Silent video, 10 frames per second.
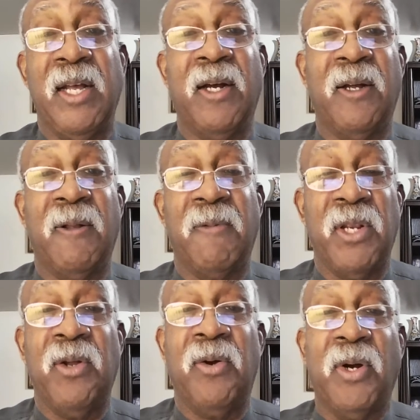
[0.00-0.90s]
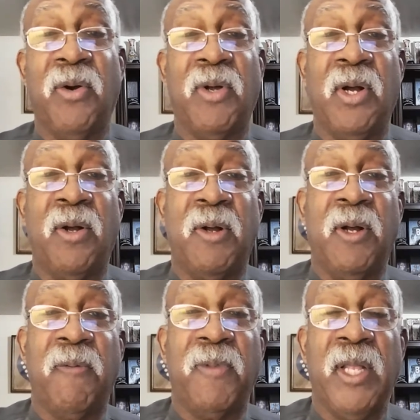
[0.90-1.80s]
Uh, you know, uh,
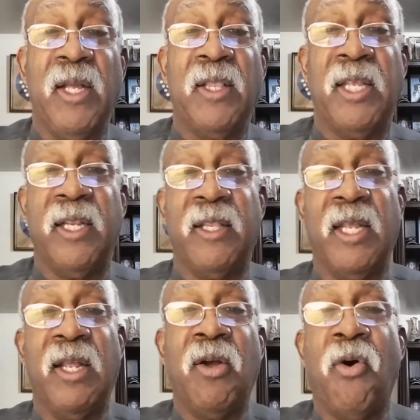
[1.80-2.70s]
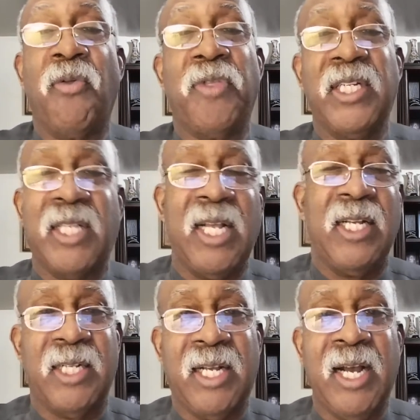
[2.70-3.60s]
uh, um, the, the, all these
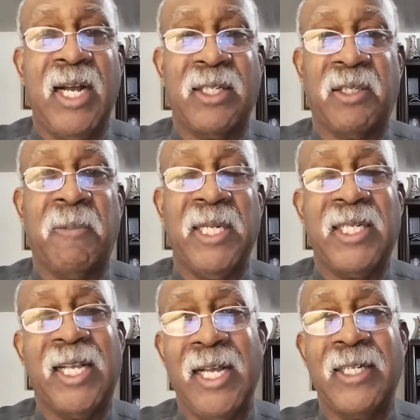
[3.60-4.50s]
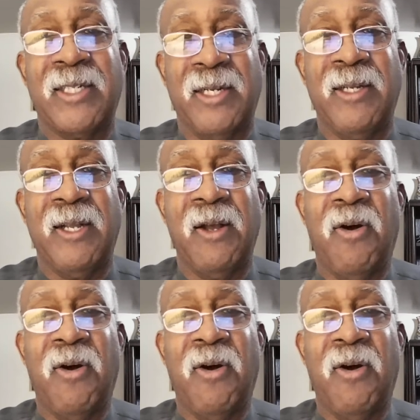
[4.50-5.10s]
things that God speaks against. Huh?